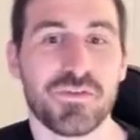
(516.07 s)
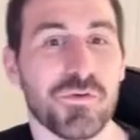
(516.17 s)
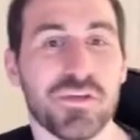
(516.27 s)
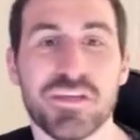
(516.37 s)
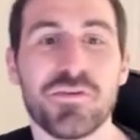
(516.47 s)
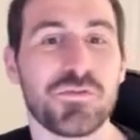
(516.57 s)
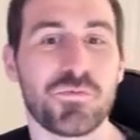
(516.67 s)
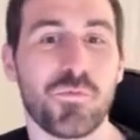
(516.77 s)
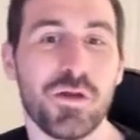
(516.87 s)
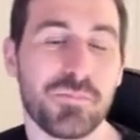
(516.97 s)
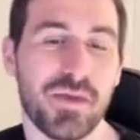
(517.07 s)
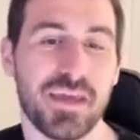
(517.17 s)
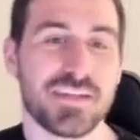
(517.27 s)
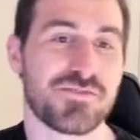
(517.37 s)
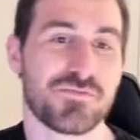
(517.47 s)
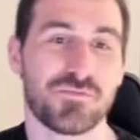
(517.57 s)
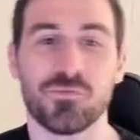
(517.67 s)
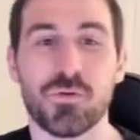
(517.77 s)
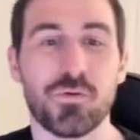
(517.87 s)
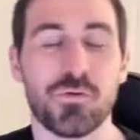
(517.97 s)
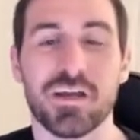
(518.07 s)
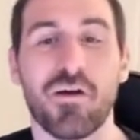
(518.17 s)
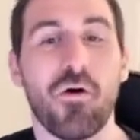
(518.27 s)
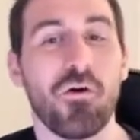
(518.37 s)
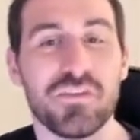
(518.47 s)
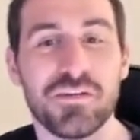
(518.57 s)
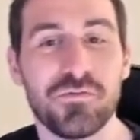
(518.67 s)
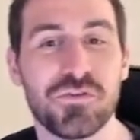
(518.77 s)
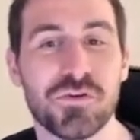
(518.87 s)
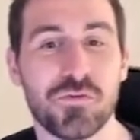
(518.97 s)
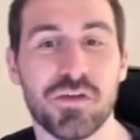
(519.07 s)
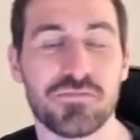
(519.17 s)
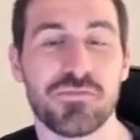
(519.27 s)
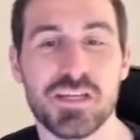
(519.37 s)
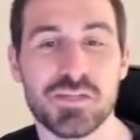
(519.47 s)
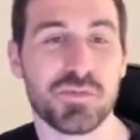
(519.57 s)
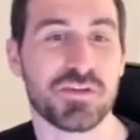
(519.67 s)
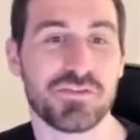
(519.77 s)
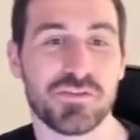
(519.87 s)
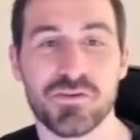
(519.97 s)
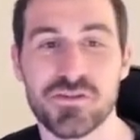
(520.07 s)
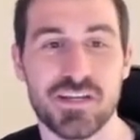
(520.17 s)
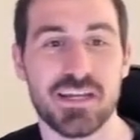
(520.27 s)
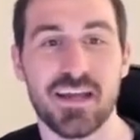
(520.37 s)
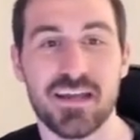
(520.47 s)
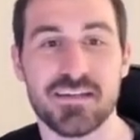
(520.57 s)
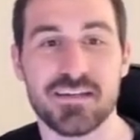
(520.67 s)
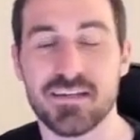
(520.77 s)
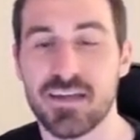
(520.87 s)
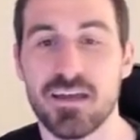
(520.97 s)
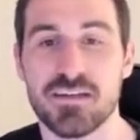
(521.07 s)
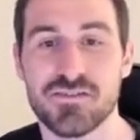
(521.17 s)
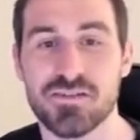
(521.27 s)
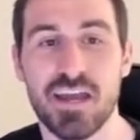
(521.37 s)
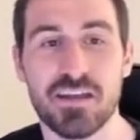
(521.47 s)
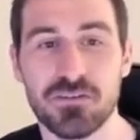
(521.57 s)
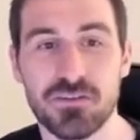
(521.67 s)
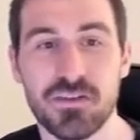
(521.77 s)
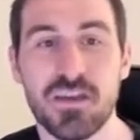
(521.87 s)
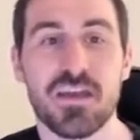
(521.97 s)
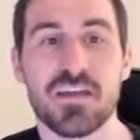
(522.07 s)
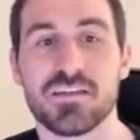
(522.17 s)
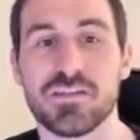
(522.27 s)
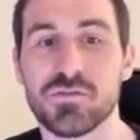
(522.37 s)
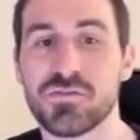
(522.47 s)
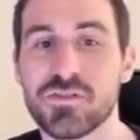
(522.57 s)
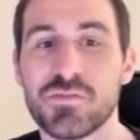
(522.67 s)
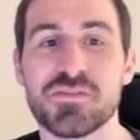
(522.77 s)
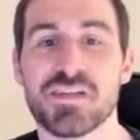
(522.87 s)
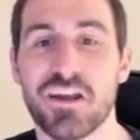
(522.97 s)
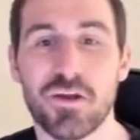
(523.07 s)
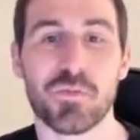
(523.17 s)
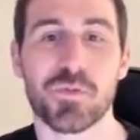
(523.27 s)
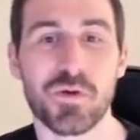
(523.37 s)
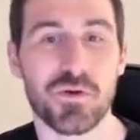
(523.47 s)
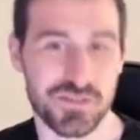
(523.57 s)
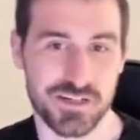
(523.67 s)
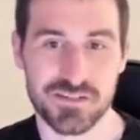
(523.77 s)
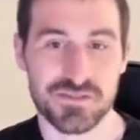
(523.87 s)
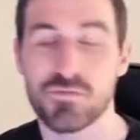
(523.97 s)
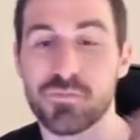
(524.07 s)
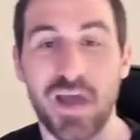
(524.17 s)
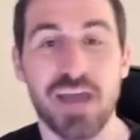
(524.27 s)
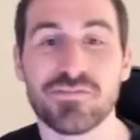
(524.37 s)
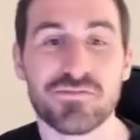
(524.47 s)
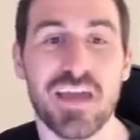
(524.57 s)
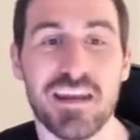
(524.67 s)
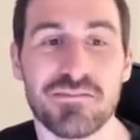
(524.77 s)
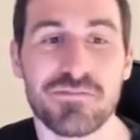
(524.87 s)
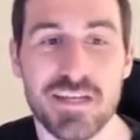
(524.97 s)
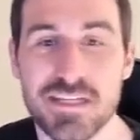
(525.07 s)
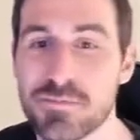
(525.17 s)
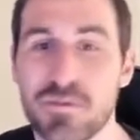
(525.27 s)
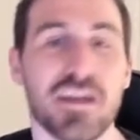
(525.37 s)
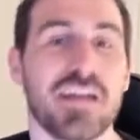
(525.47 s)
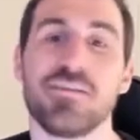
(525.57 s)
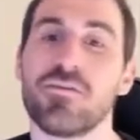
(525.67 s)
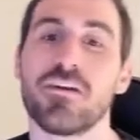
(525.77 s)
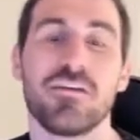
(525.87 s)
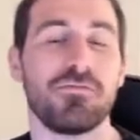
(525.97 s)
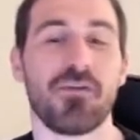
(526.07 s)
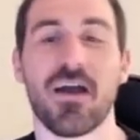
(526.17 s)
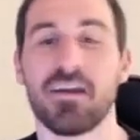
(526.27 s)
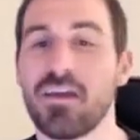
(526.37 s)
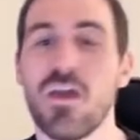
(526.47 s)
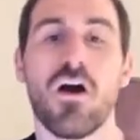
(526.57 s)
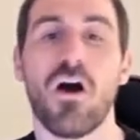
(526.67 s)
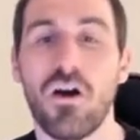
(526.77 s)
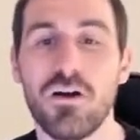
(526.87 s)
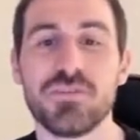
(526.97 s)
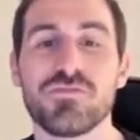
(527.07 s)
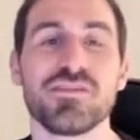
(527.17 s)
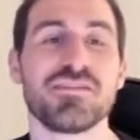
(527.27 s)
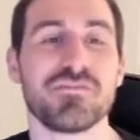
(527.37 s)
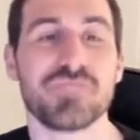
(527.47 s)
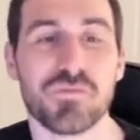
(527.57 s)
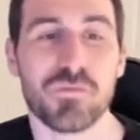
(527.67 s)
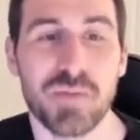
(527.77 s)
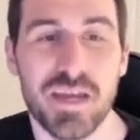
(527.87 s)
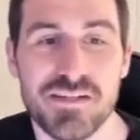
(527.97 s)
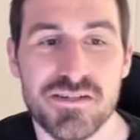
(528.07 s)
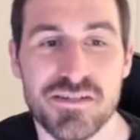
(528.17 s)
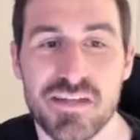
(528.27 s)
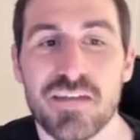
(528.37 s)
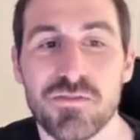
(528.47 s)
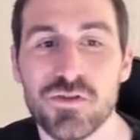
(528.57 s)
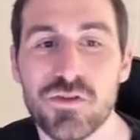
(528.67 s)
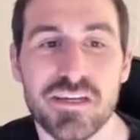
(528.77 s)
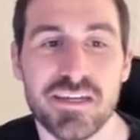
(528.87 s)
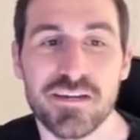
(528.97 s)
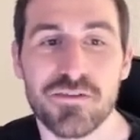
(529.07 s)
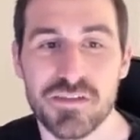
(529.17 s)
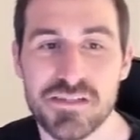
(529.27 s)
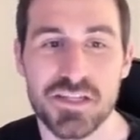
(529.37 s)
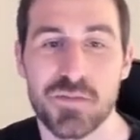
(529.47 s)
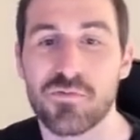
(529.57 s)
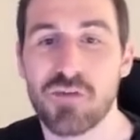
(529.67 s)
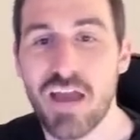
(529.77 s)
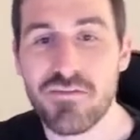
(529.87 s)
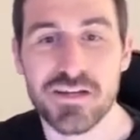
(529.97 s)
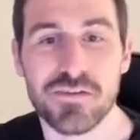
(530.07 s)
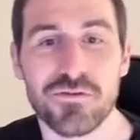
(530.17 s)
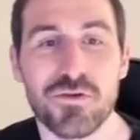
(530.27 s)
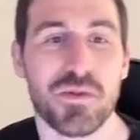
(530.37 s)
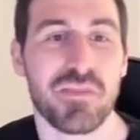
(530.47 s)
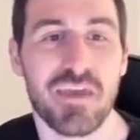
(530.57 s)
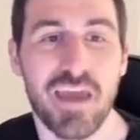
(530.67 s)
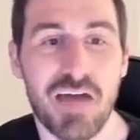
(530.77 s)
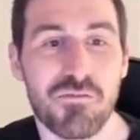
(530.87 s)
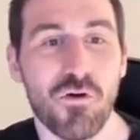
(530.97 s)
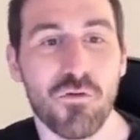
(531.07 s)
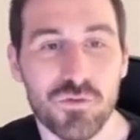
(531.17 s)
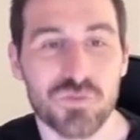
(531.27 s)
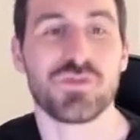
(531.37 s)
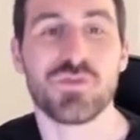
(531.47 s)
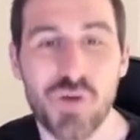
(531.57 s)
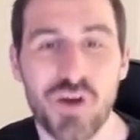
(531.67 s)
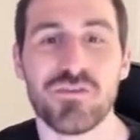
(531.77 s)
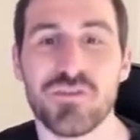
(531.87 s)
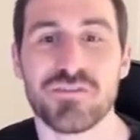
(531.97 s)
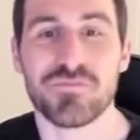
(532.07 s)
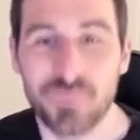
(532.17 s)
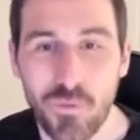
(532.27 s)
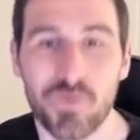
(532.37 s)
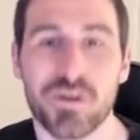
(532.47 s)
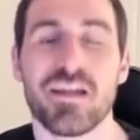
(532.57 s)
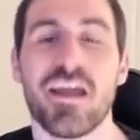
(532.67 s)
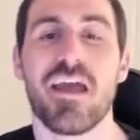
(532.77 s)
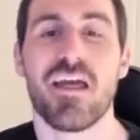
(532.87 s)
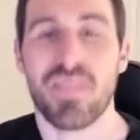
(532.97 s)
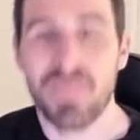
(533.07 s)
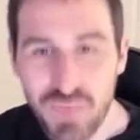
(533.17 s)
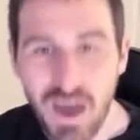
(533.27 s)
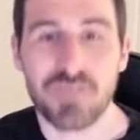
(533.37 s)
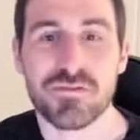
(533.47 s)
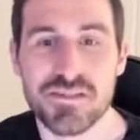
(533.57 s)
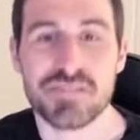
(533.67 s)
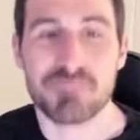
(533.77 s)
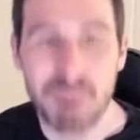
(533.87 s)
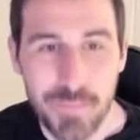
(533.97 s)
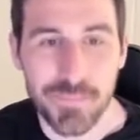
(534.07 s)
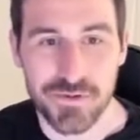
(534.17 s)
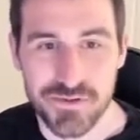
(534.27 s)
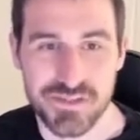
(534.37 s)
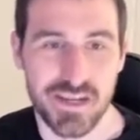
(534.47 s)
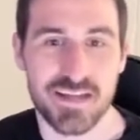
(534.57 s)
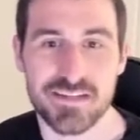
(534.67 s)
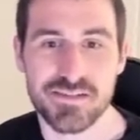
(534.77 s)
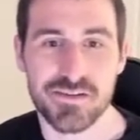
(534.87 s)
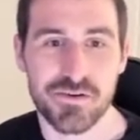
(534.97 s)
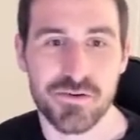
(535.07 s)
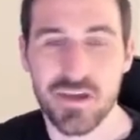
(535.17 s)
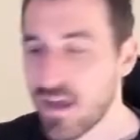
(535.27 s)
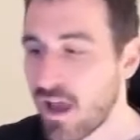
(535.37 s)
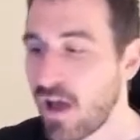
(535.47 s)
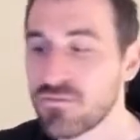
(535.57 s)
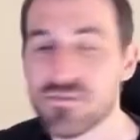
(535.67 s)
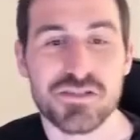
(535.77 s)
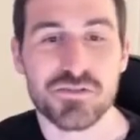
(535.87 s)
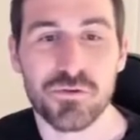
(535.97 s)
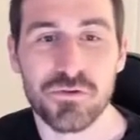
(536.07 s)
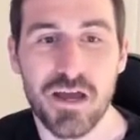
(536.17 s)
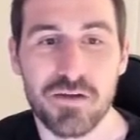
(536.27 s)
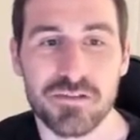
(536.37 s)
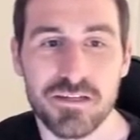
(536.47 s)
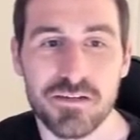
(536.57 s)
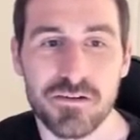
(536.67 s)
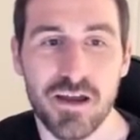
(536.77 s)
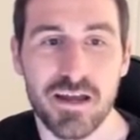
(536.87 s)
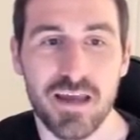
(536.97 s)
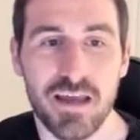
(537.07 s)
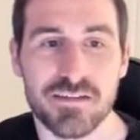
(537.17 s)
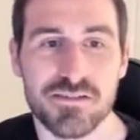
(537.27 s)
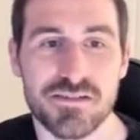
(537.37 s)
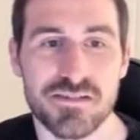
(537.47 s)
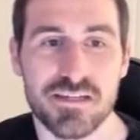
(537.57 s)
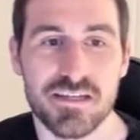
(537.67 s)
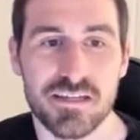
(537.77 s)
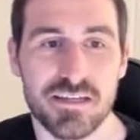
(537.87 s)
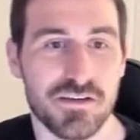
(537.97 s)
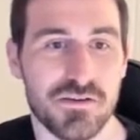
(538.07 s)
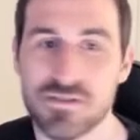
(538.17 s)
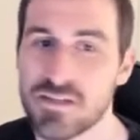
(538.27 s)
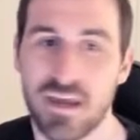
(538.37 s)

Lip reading: here's one page real quick. All I did was a quick Facebook search, and I did YouTube channel promotion. So enter that in Facebook, and you're going to find hundreds of different pages. And if you look here, this is a private group, and they have over 240,000 members. And so I'll just scroll down here, and I can just see here's